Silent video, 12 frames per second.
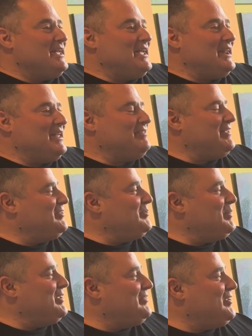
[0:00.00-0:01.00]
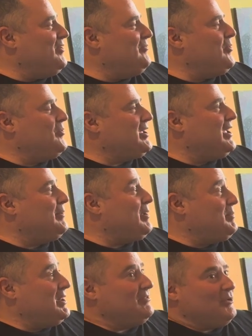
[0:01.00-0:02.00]
And I said to myself, okay, I
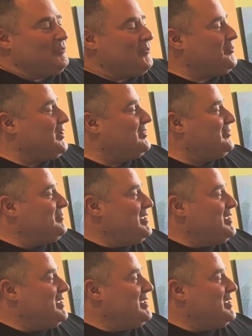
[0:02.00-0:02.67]
made a deal with friends.